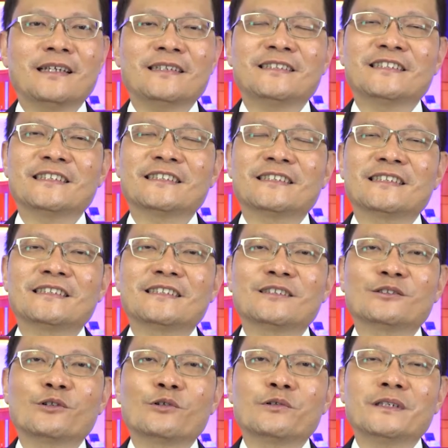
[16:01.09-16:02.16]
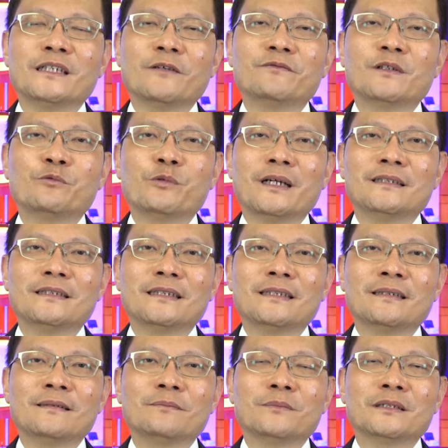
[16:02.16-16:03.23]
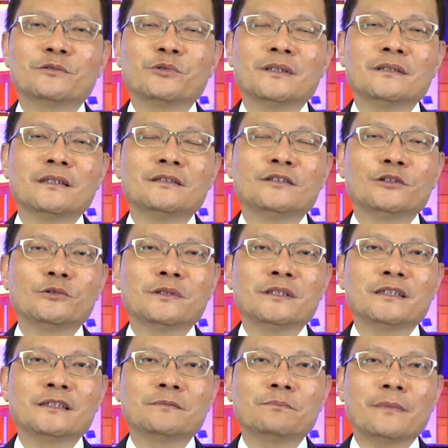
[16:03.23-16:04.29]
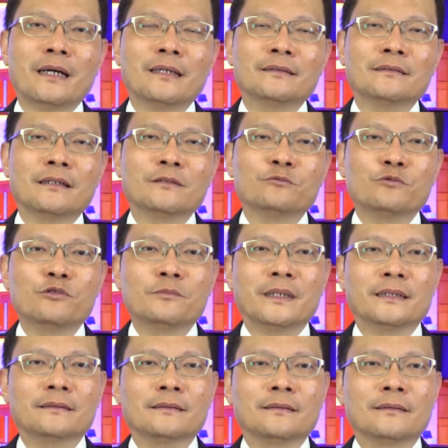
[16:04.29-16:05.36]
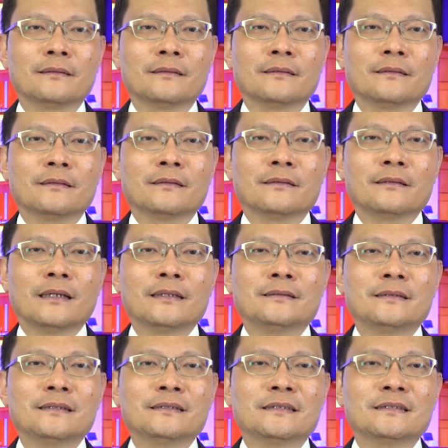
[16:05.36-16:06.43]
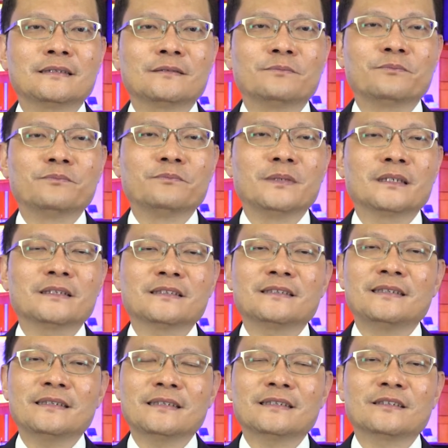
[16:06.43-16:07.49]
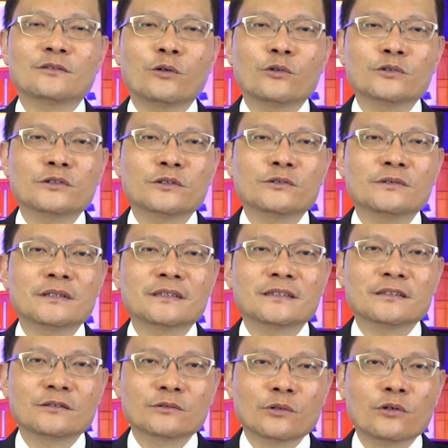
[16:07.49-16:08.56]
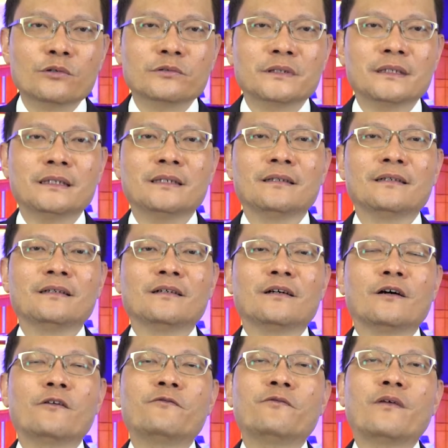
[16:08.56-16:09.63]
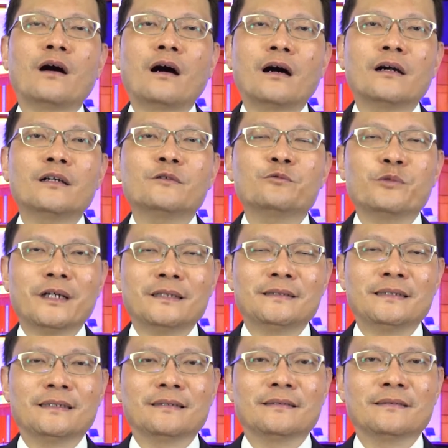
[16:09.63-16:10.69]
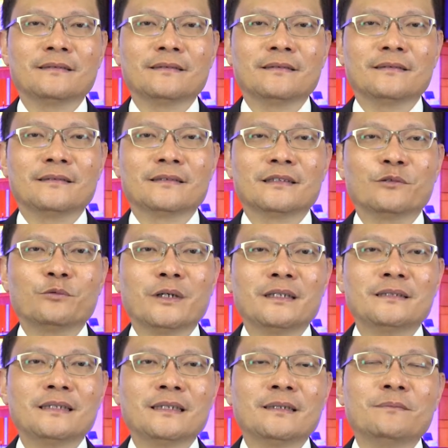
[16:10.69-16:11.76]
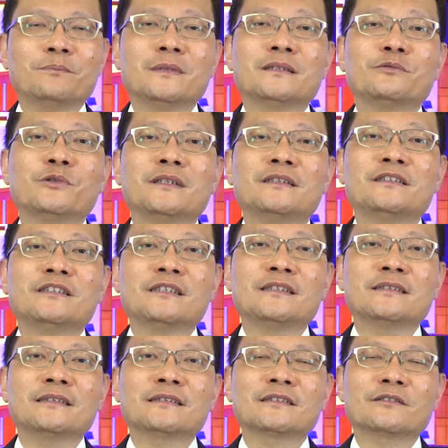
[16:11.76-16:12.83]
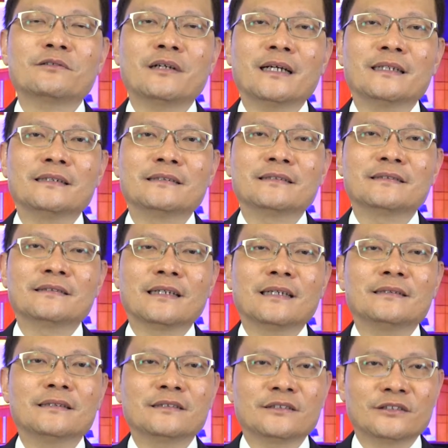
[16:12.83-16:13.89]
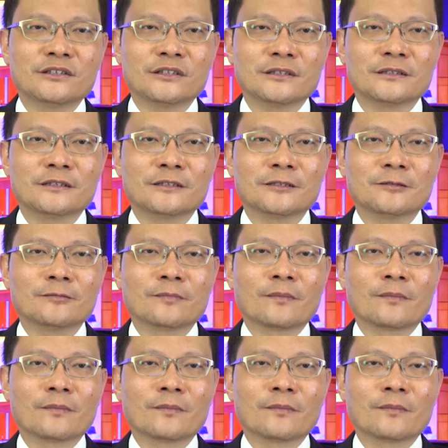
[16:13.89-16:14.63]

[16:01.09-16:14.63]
not just the story of the wedding between a Jewish man and woman. And this is because this is also the story of our wedding, the wedding between Jesus Christ and His church.